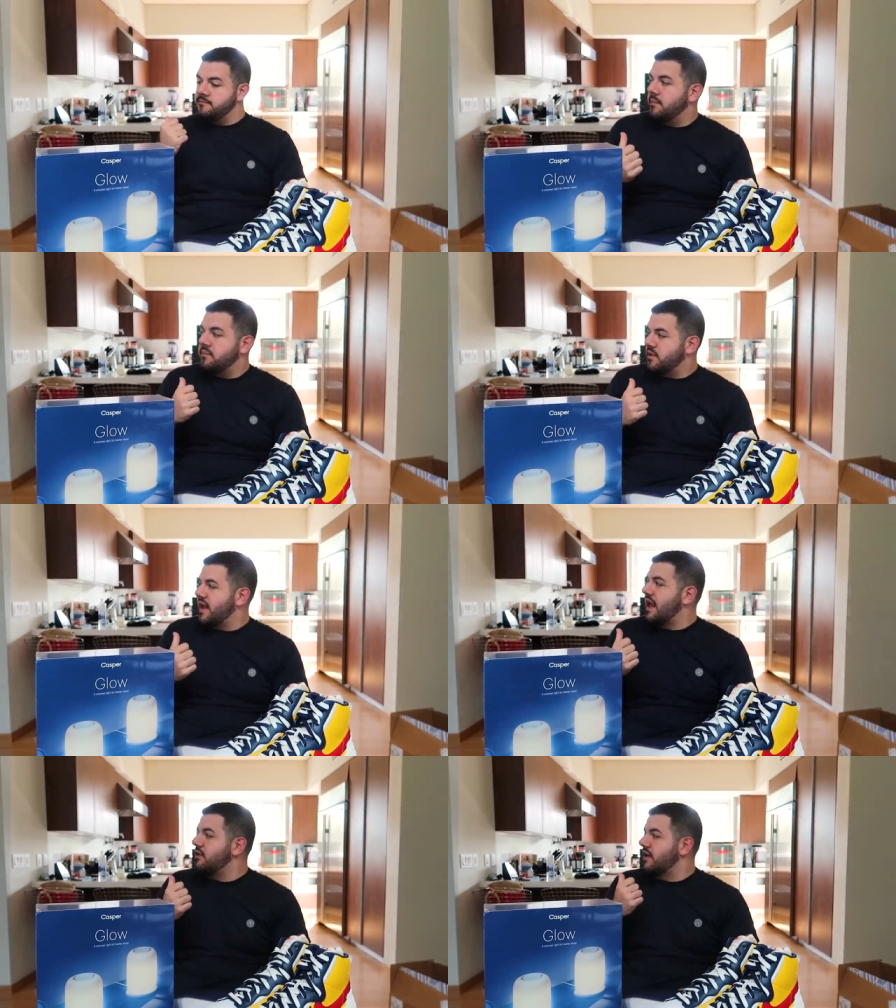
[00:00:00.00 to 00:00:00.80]
But
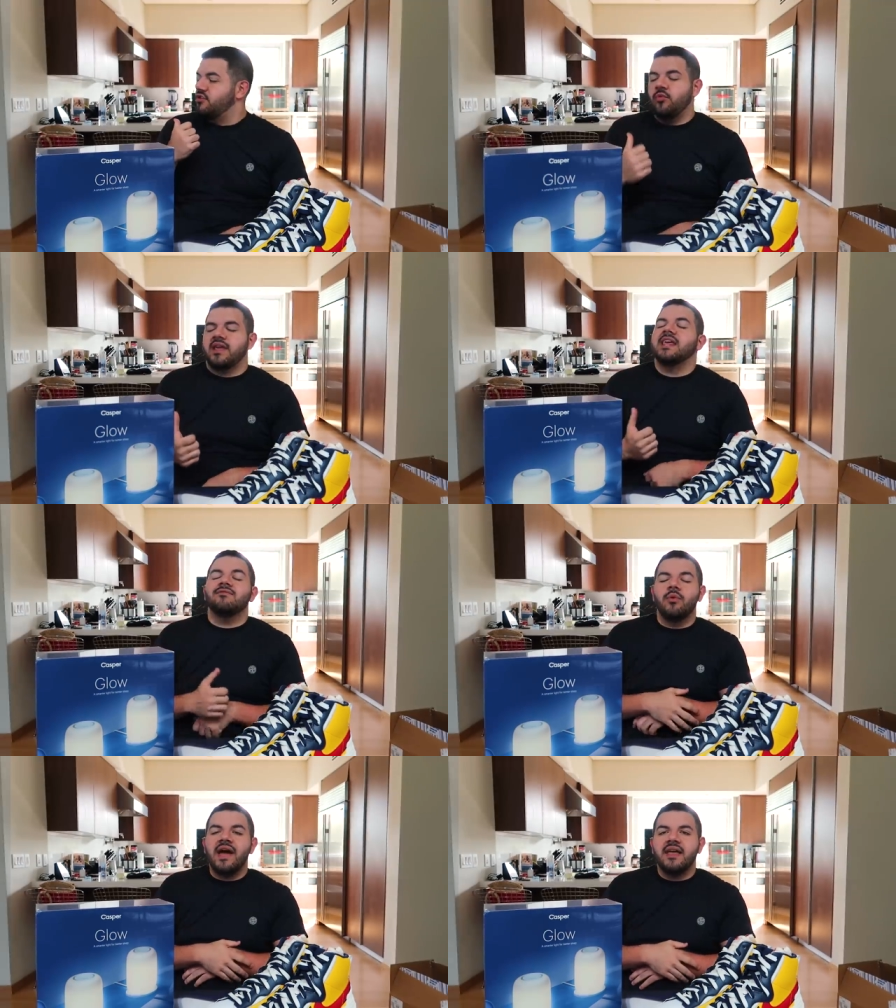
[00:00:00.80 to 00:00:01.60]
can I do, like do a
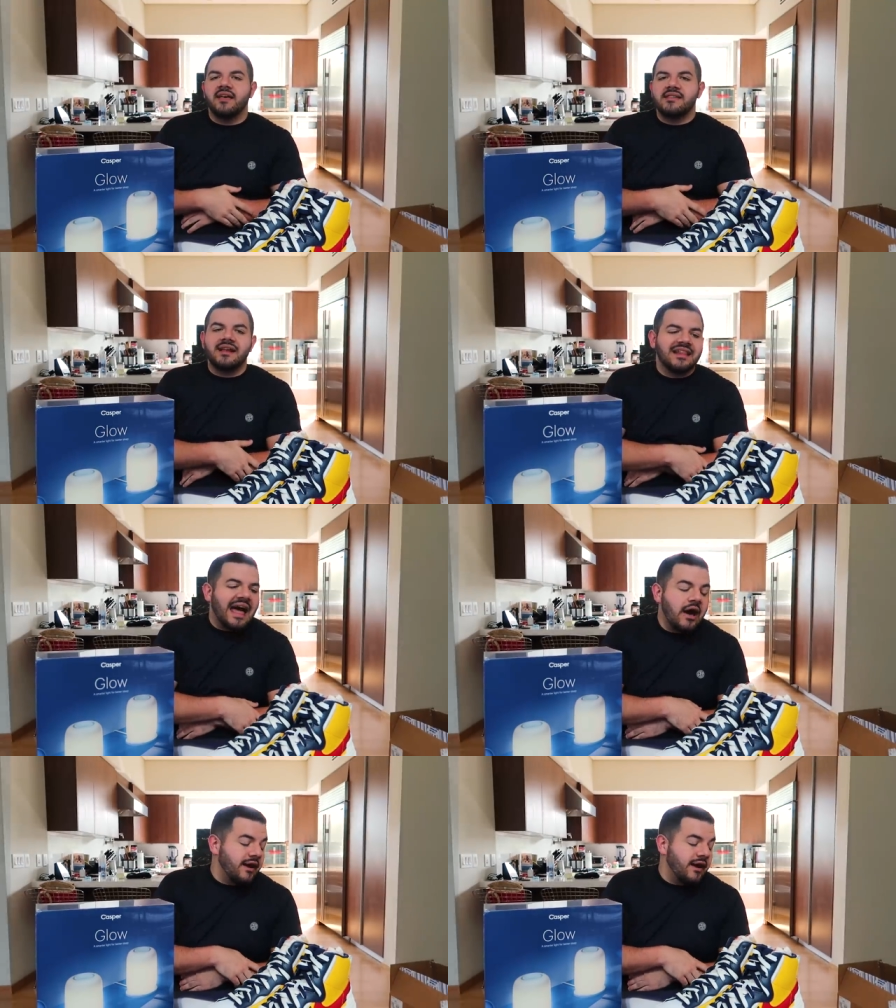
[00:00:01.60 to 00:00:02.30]
giveaway? Like, is that allowed?